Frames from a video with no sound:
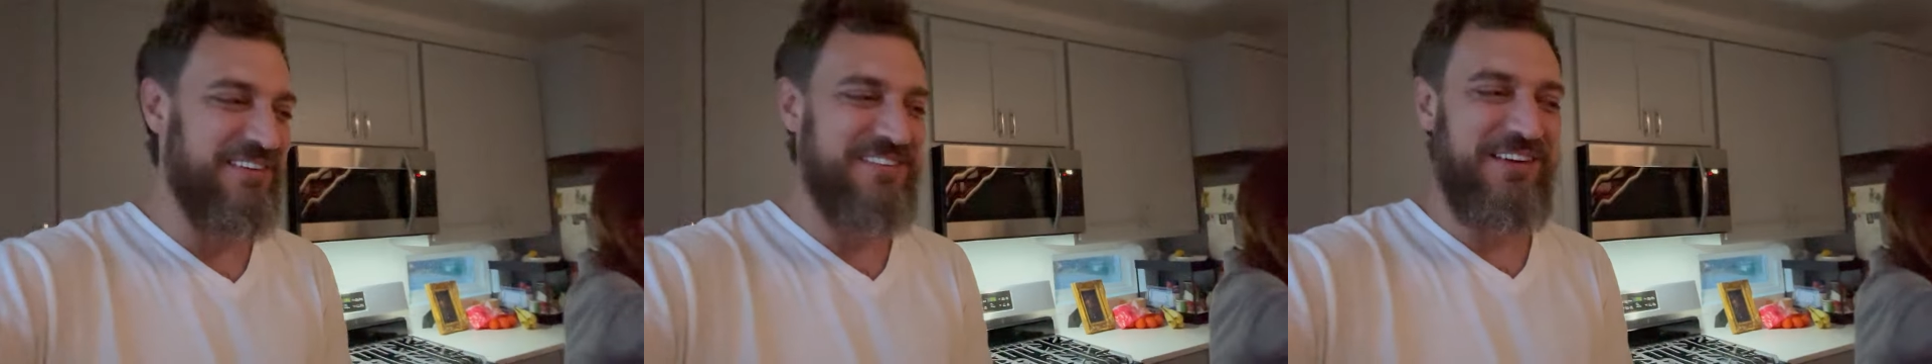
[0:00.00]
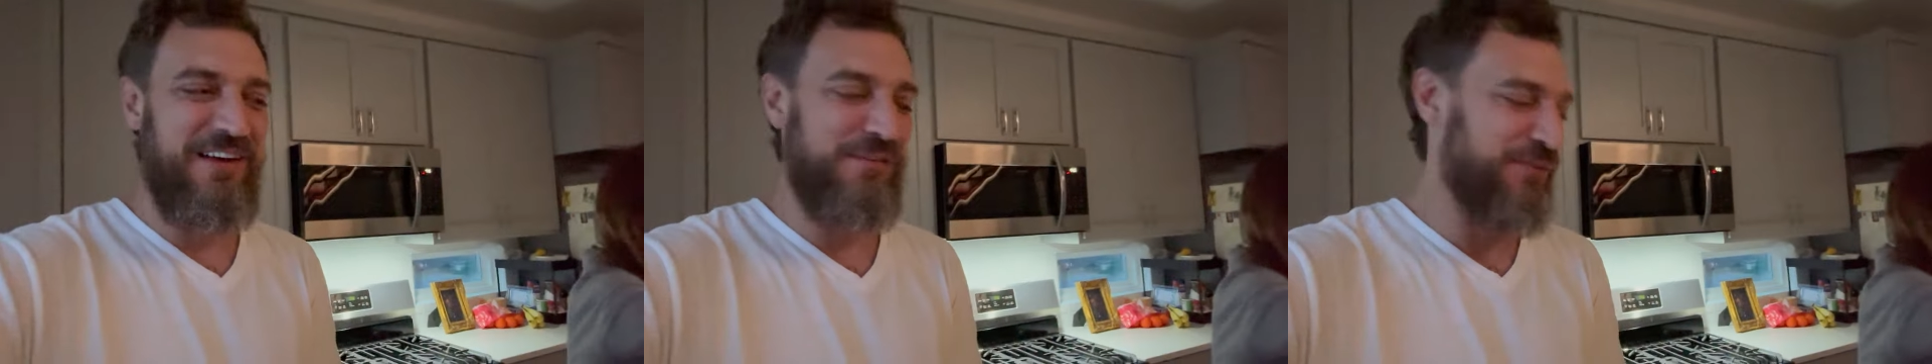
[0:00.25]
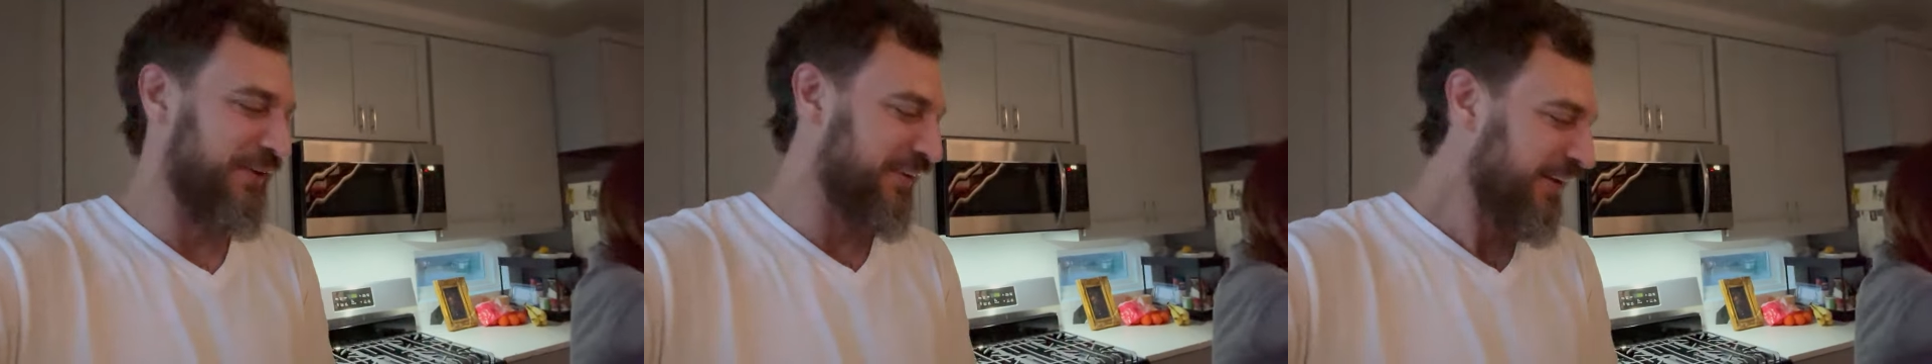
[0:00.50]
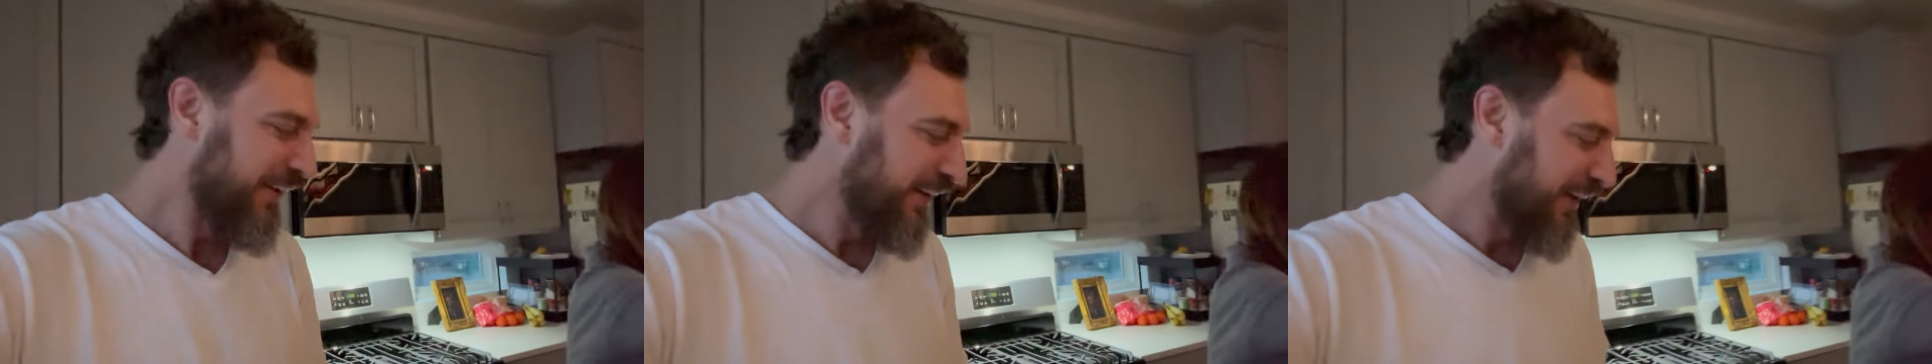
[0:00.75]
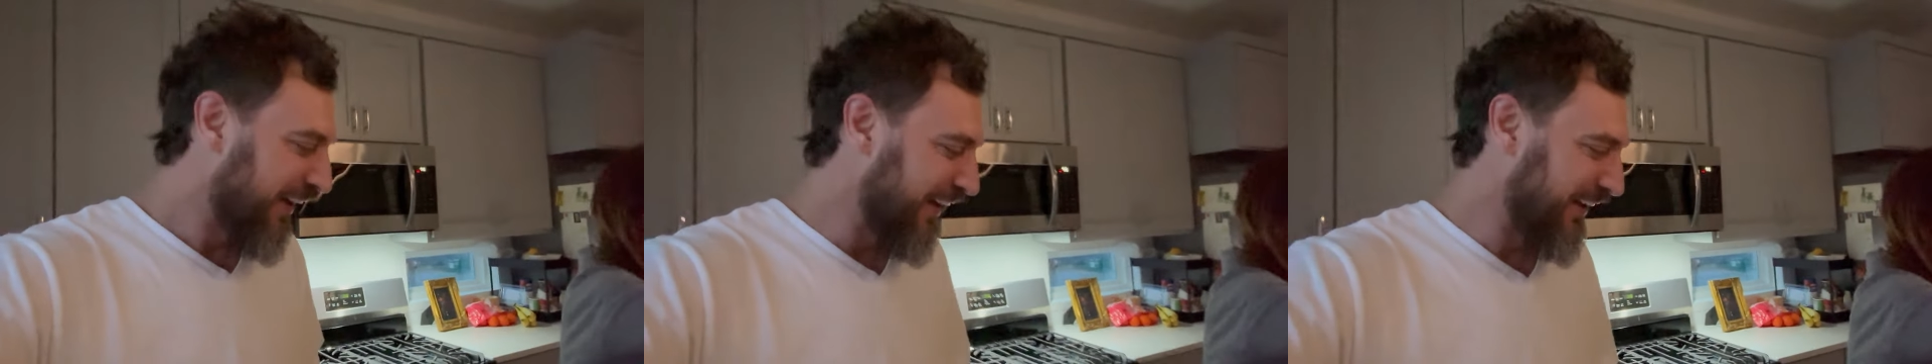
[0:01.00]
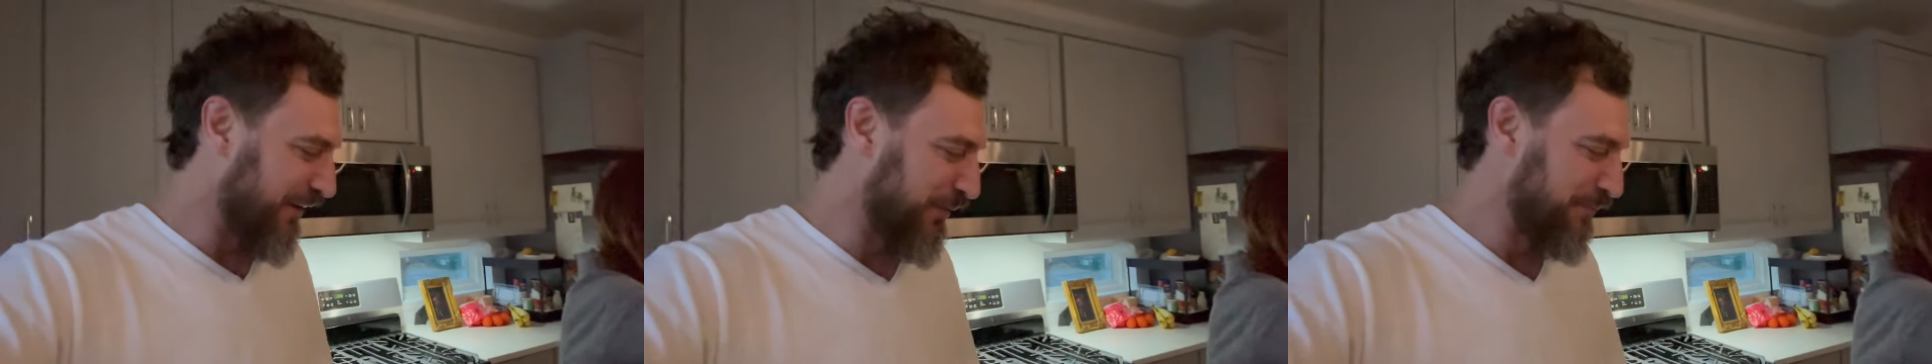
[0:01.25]
this coffee
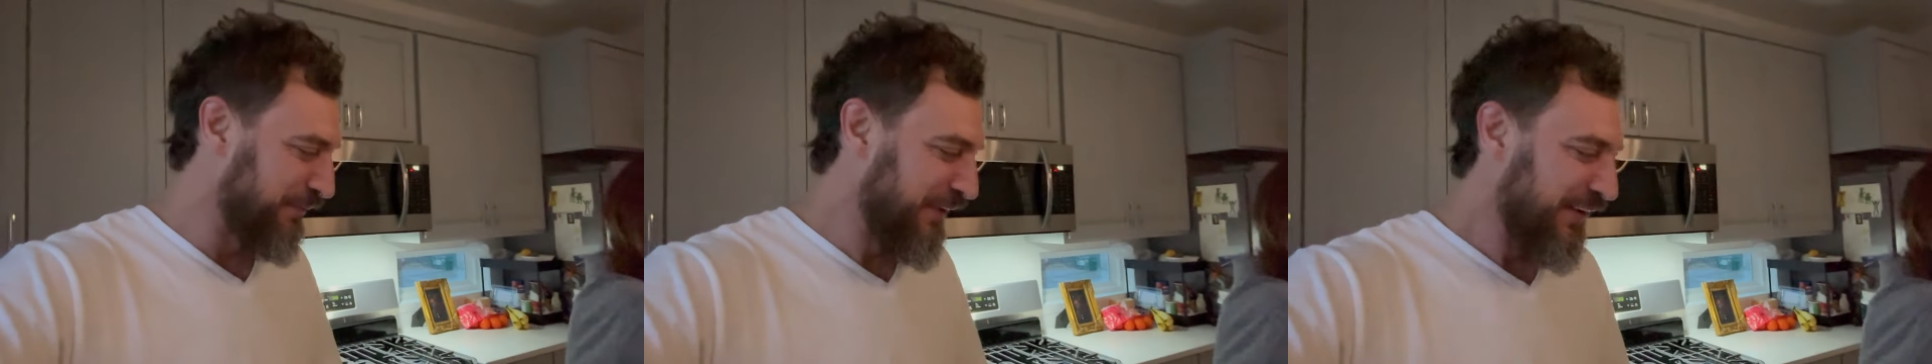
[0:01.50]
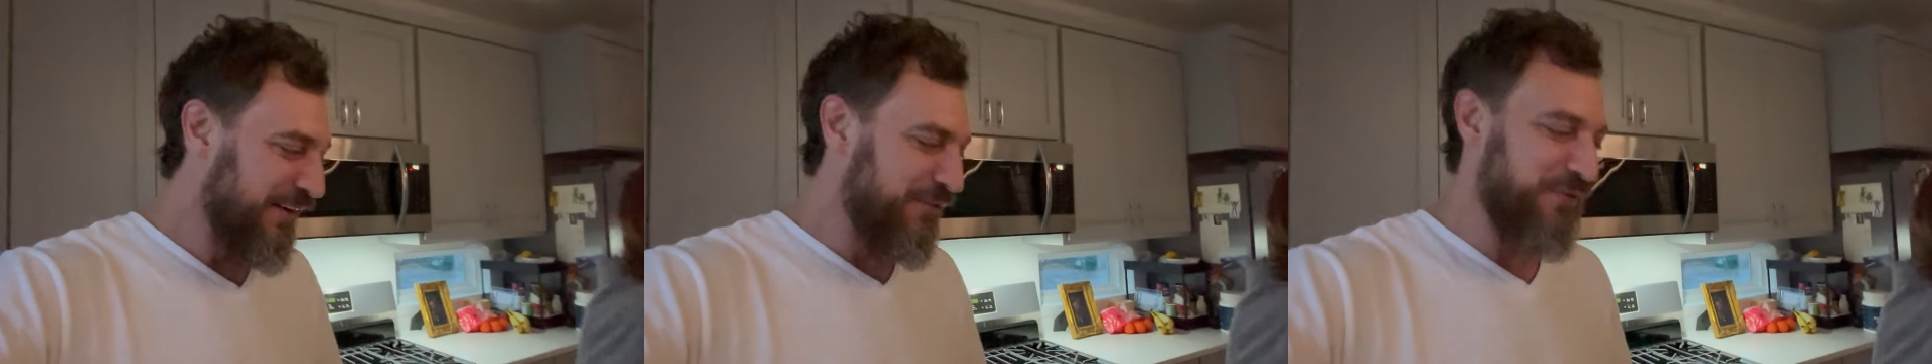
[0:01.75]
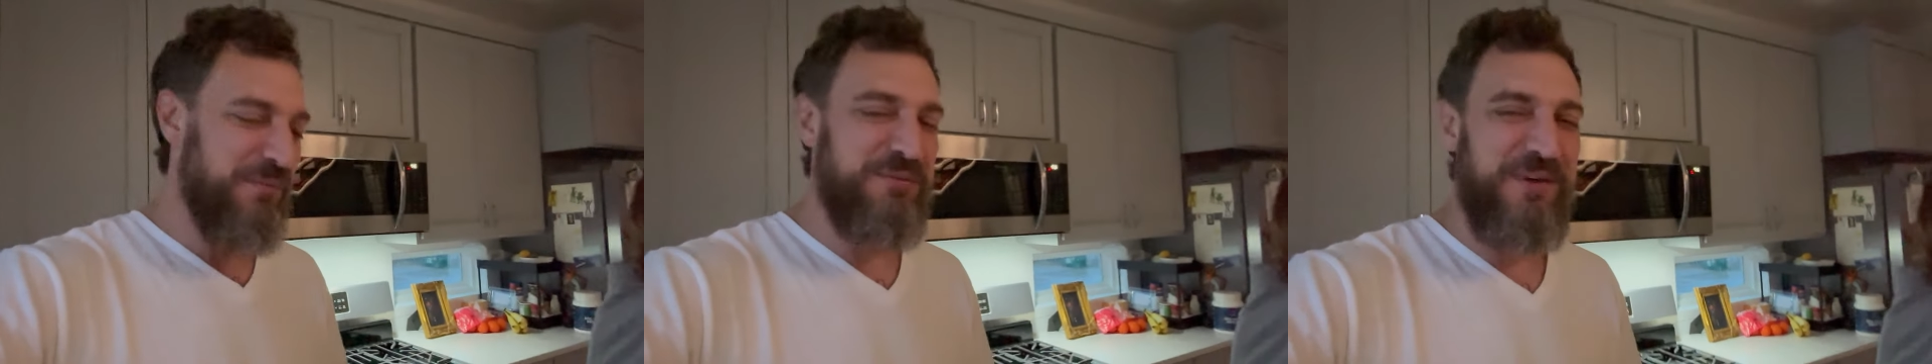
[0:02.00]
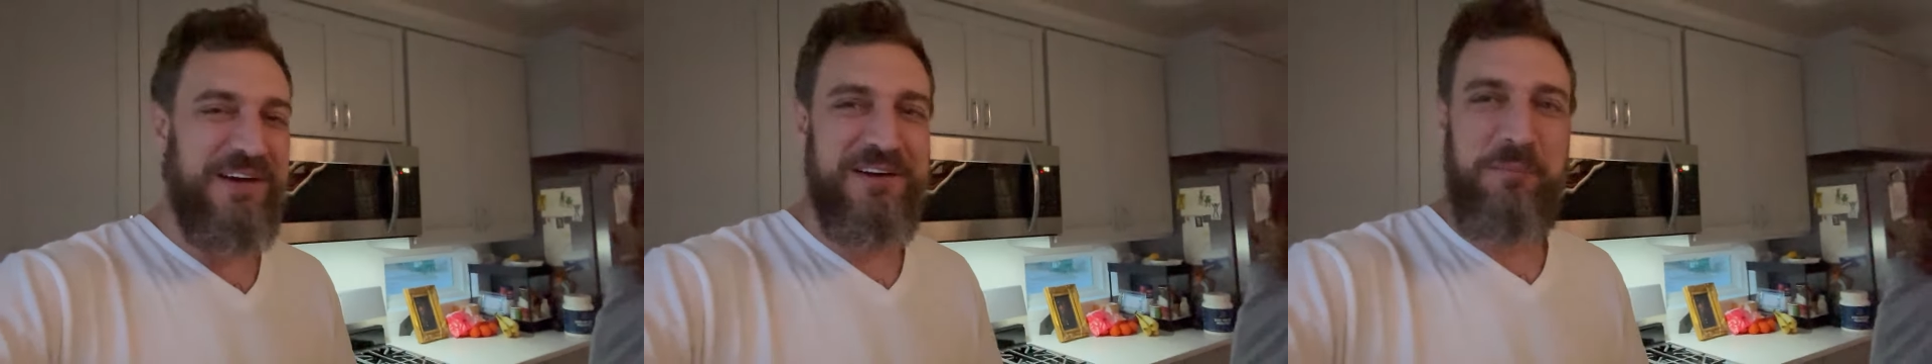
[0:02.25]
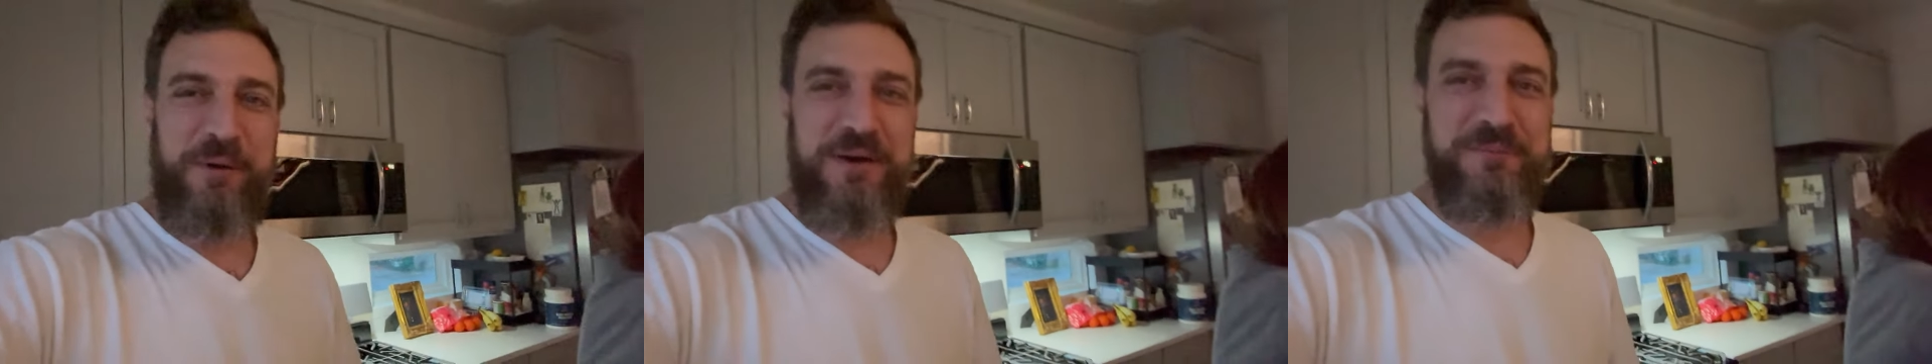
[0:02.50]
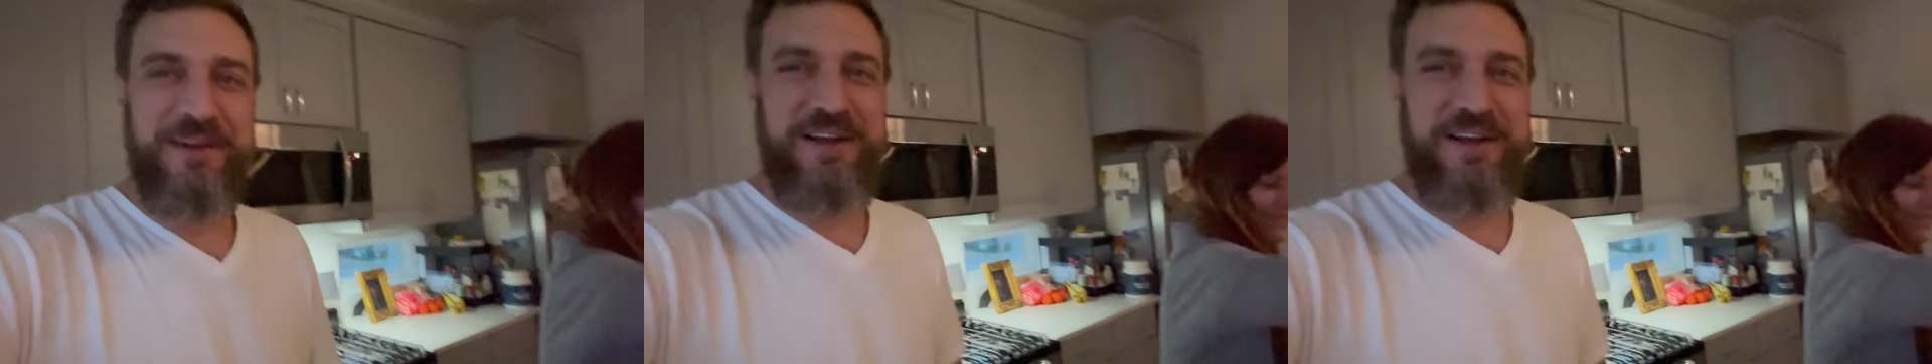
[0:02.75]
from Fire Department